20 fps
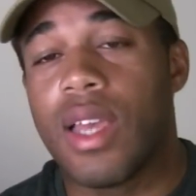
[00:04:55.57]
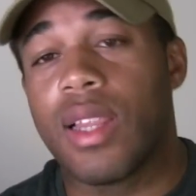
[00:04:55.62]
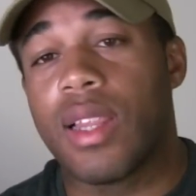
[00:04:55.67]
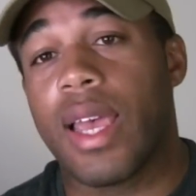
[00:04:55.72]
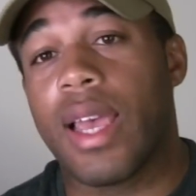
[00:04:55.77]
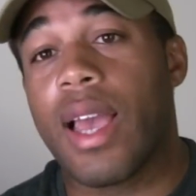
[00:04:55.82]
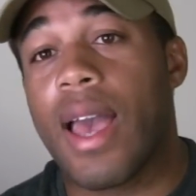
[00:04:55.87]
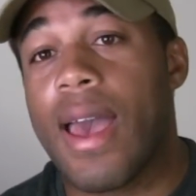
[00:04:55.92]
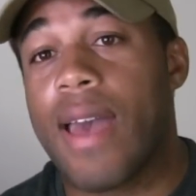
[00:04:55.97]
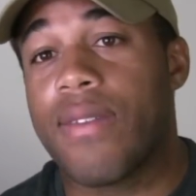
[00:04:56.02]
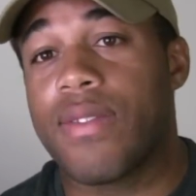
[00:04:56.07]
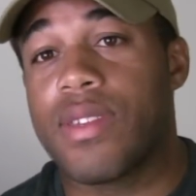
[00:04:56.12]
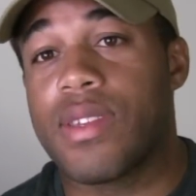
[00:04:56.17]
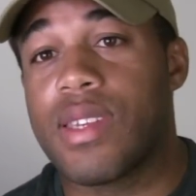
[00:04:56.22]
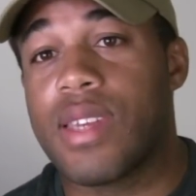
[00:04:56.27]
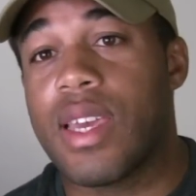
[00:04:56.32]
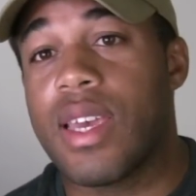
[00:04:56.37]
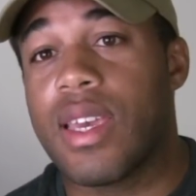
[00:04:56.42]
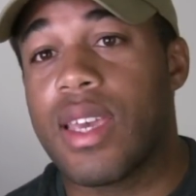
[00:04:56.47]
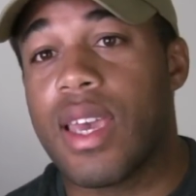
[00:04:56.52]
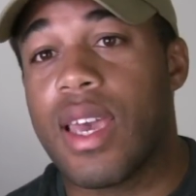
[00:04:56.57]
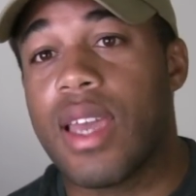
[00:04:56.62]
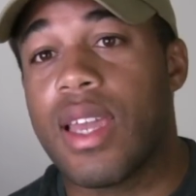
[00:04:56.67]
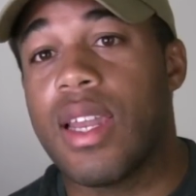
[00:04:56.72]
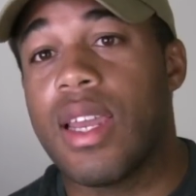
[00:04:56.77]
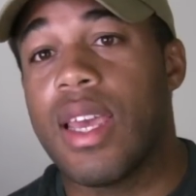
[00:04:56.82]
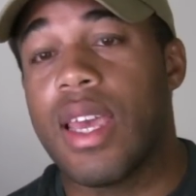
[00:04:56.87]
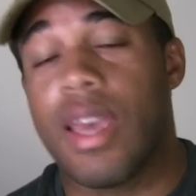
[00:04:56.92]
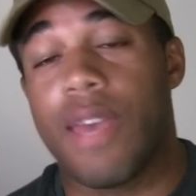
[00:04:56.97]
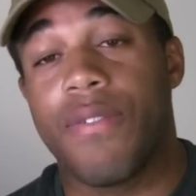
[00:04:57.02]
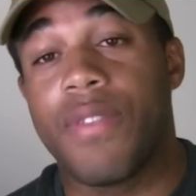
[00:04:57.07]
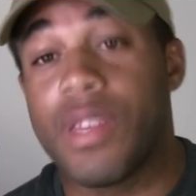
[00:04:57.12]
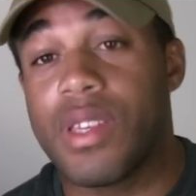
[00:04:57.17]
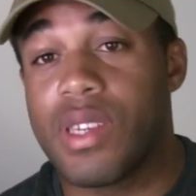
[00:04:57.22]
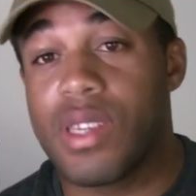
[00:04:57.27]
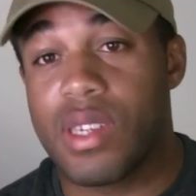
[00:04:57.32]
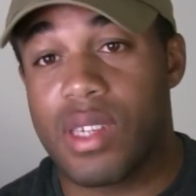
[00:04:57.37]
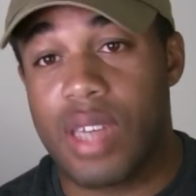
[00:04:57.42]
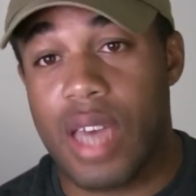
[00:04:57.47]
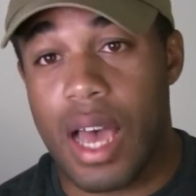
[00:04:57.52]
Like I have to say again, if
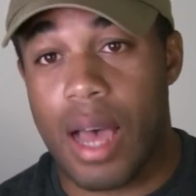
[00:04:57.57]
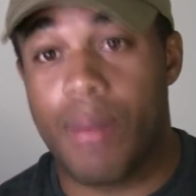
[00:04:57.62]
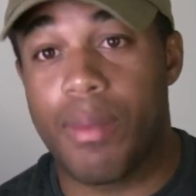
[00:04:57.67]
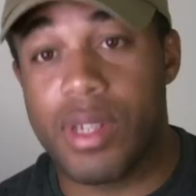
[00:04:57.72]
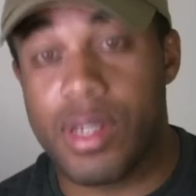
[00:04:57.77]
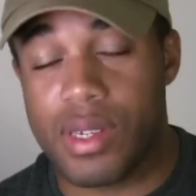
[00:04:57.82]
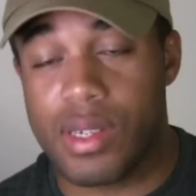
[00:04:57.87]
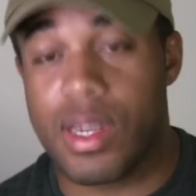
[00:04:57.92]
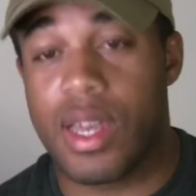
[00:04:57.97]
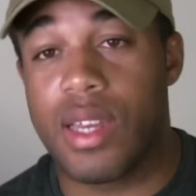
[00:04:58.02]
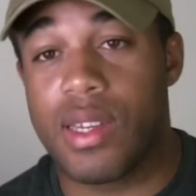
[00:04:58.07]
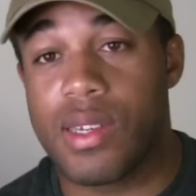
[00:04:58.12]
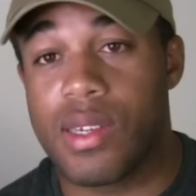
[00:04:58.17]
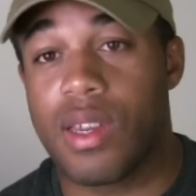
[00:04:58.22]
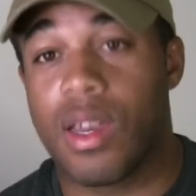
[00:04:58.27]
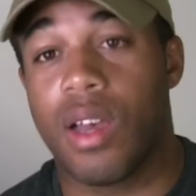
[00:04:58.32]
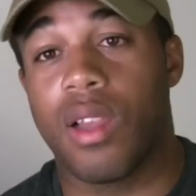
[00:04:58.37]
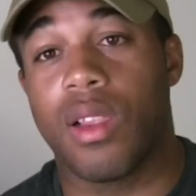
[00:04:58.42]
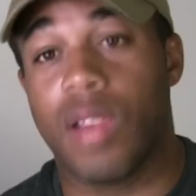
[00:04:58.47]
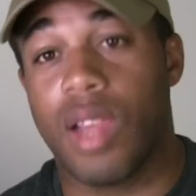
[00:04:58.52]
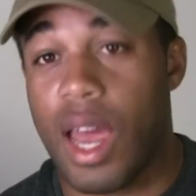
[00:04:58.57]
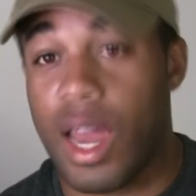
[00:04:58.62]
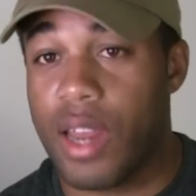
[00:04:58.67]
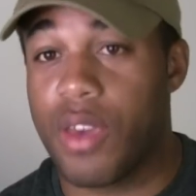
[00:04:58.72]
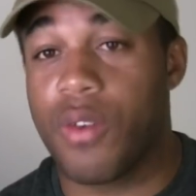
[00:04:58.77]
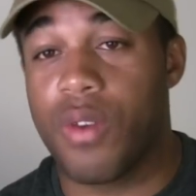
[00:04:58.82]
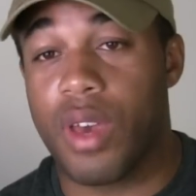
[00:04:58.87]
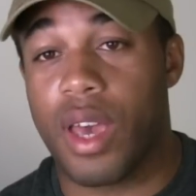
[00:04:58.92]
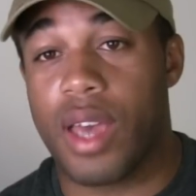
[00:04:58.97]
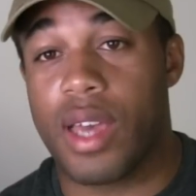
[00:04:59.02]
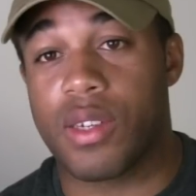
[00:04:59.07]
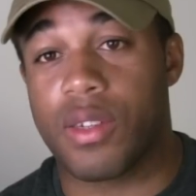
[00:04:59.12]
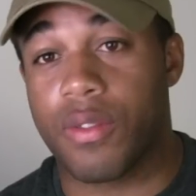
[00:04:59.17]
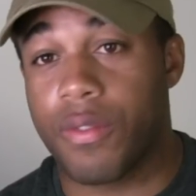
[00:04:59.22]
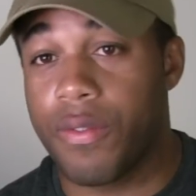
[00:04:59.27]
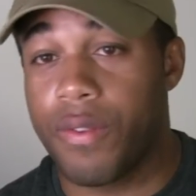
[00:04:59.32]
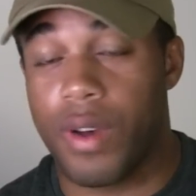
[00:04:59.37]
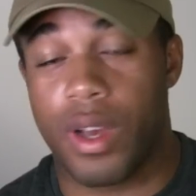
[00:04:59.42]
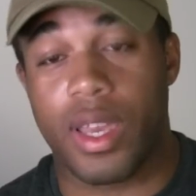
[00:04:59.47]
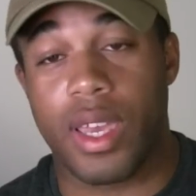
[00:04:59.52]
this is common sense, a lot of you guys are
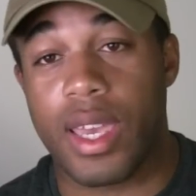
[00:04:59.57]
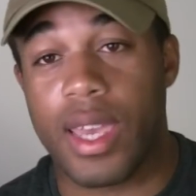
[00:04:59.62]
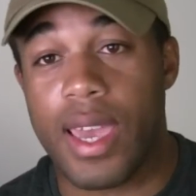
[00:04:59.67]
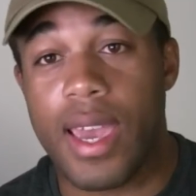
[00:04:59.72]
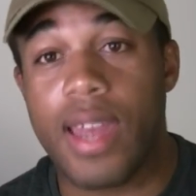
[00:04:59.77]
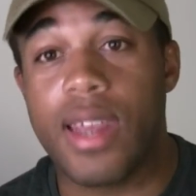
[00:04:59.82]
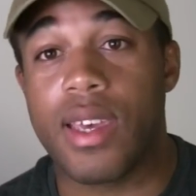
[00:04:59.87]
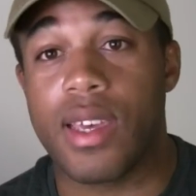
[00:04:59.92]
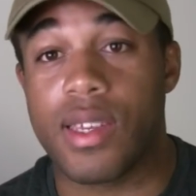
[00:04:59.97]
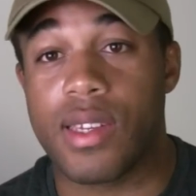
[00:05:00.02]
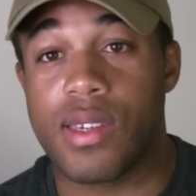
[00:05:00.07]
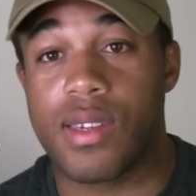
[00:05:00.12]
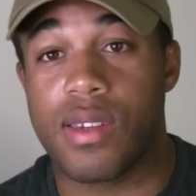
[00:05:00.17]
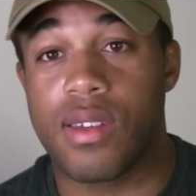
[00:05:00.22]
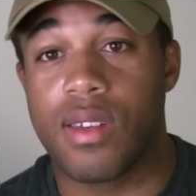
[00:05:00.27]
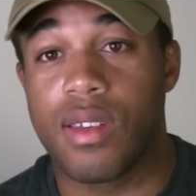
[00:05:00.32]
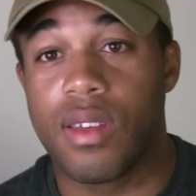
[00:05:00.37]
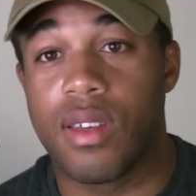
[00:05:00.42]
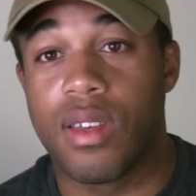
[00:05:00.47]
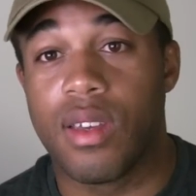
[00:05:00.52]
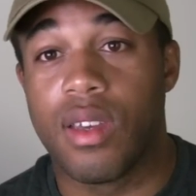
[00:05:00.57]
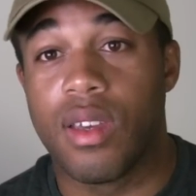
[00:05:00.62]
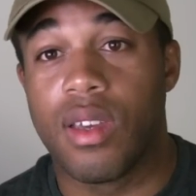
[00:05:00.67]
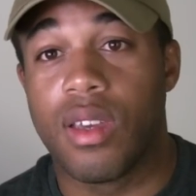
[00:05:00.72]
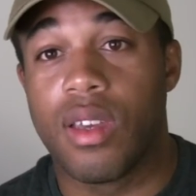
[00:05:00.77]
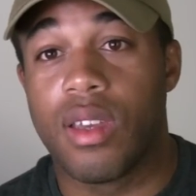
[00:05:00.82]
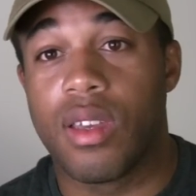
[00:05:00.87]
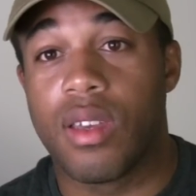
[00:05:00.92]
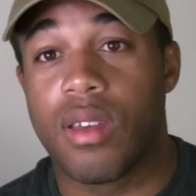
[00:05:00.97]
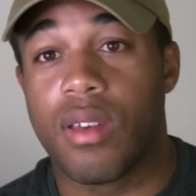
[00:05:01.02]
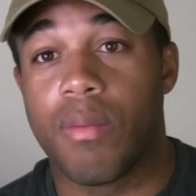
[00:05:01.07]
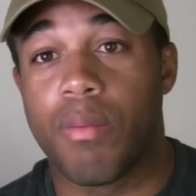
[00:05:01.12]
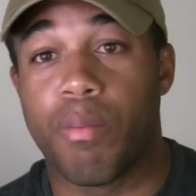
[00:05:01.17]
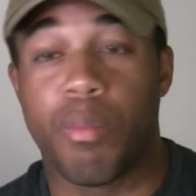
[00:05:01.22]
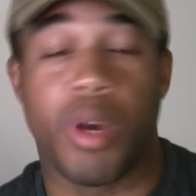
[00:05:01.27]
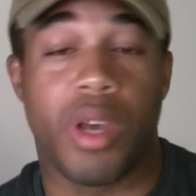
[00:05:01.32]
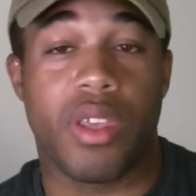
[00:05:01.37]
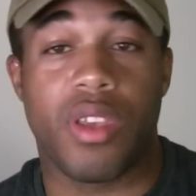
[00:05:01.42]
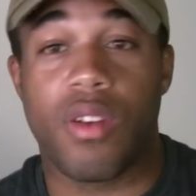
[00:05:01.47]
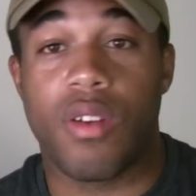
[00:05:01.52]
fucking idiots.
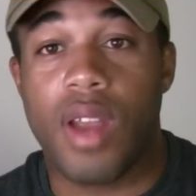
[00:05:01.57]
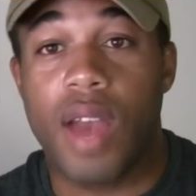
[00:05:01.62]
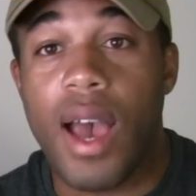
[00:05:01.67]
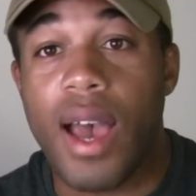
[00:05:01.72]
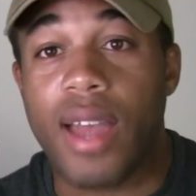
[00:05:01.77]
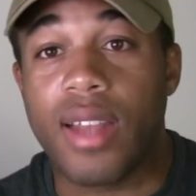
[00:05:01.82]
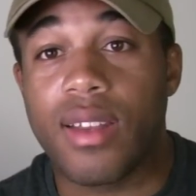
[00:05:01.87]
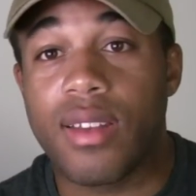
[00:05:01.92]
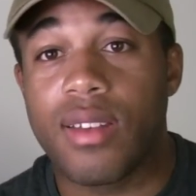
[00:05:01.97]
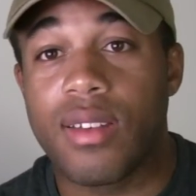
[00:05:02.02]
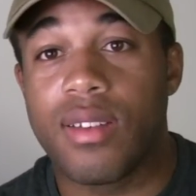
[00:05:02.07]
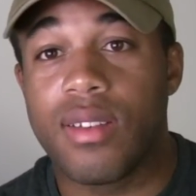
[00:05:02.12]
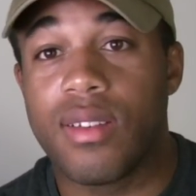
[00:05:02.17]
But you're not.